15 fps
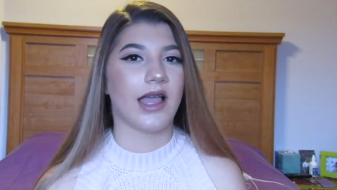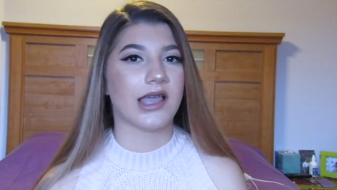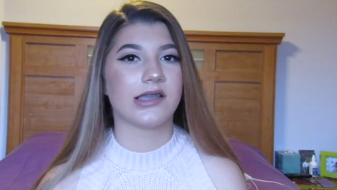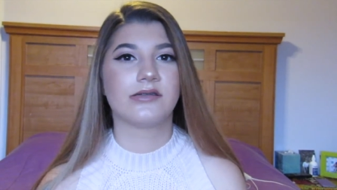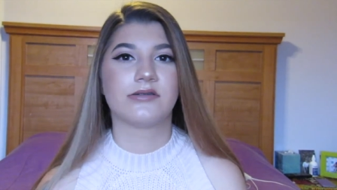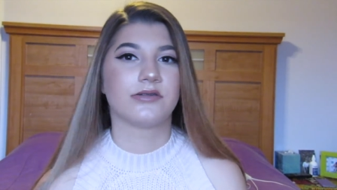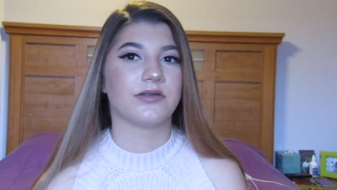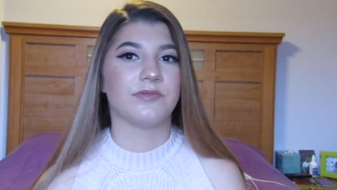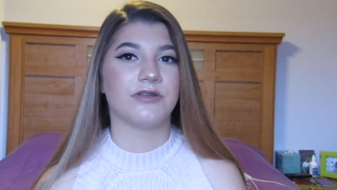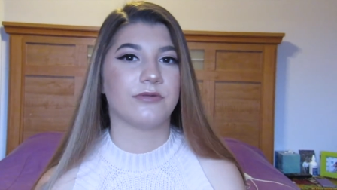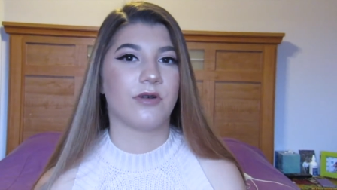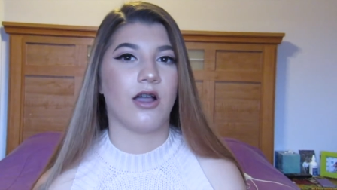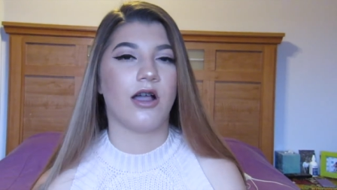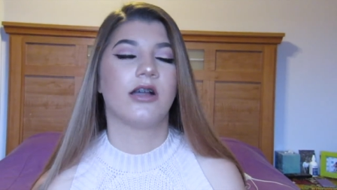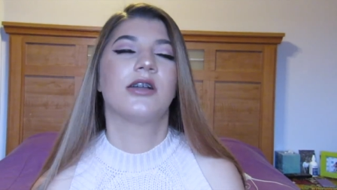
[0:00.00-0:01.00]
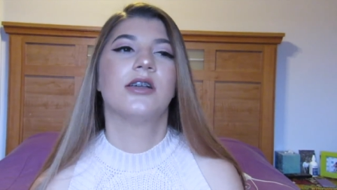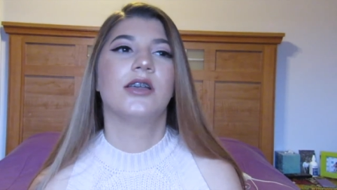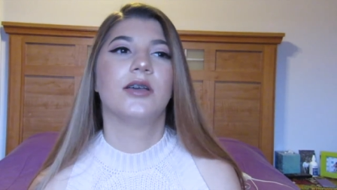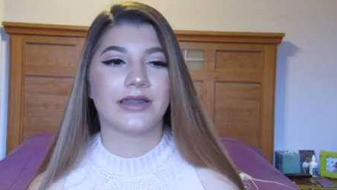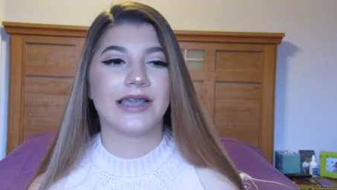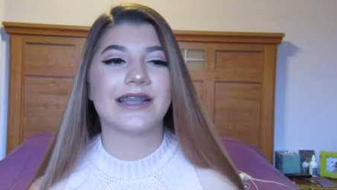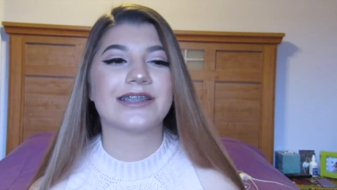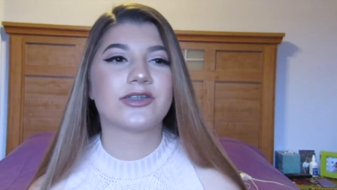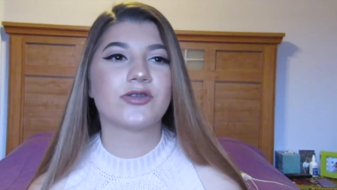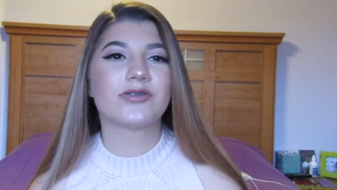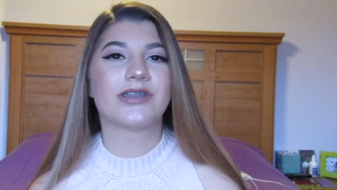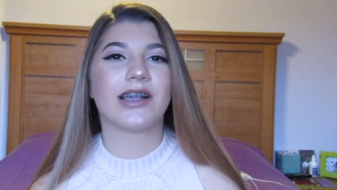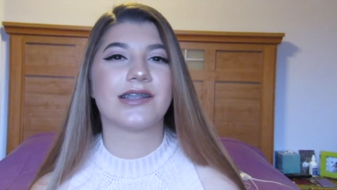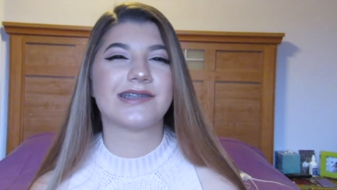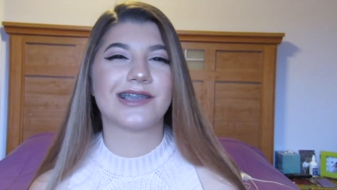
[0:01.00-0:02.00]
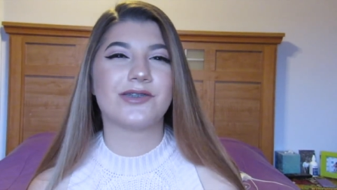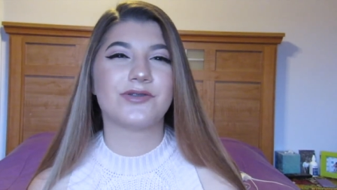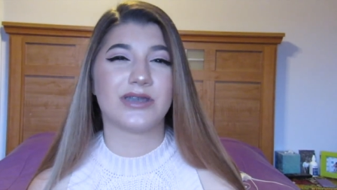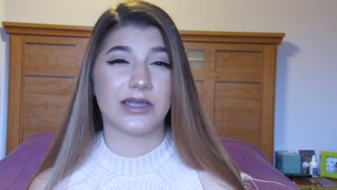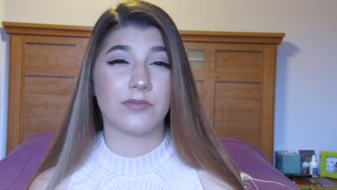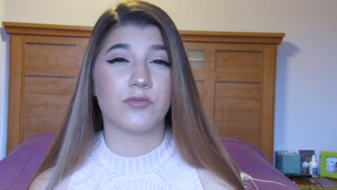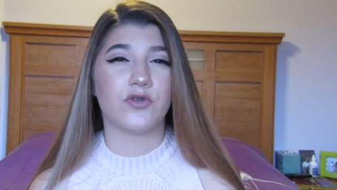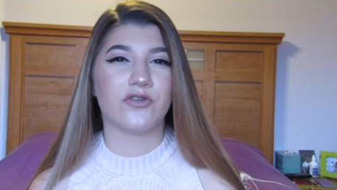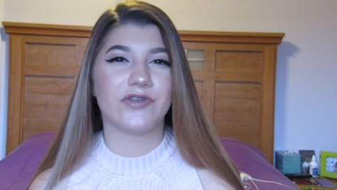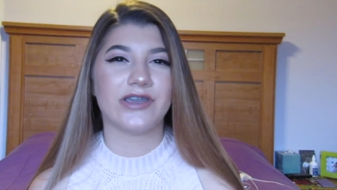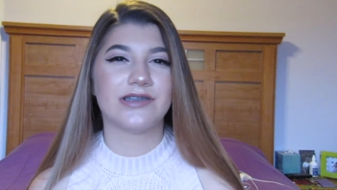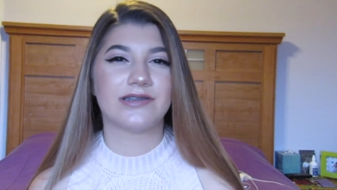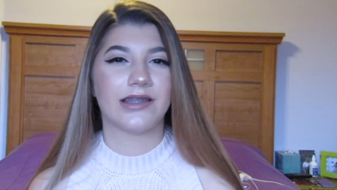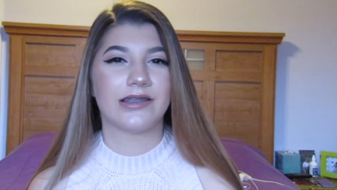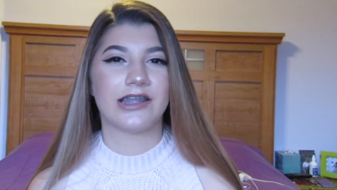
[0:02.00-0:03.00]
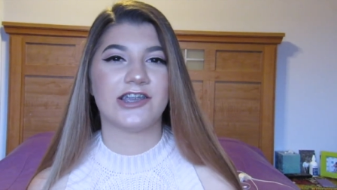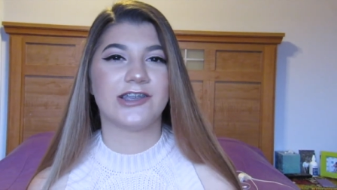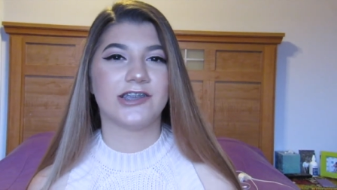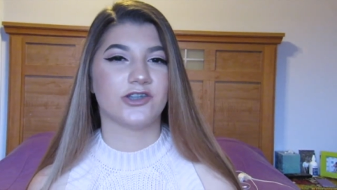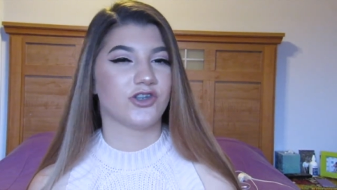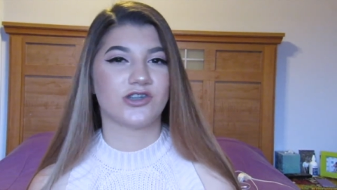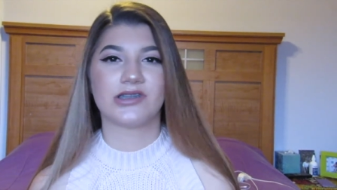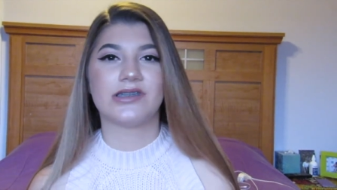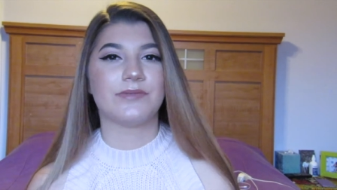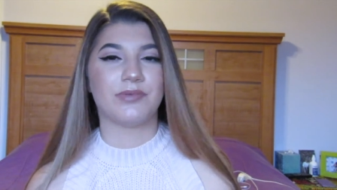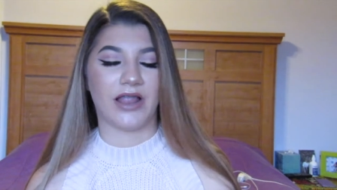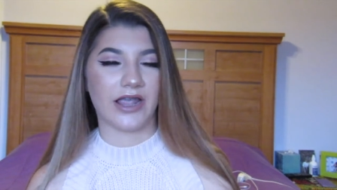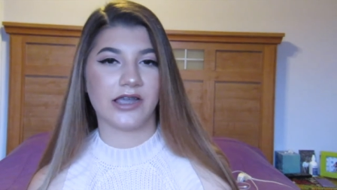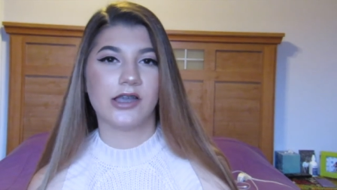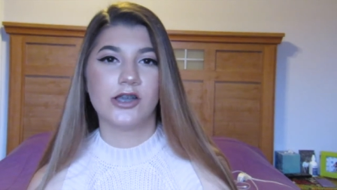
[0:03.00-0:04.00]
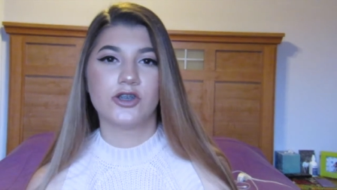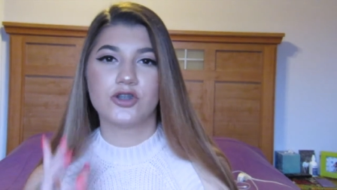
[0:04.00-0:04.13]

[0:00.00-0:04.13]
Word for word: I could be wrong. Like, it's those guns that you see in movies that they could just keep, like,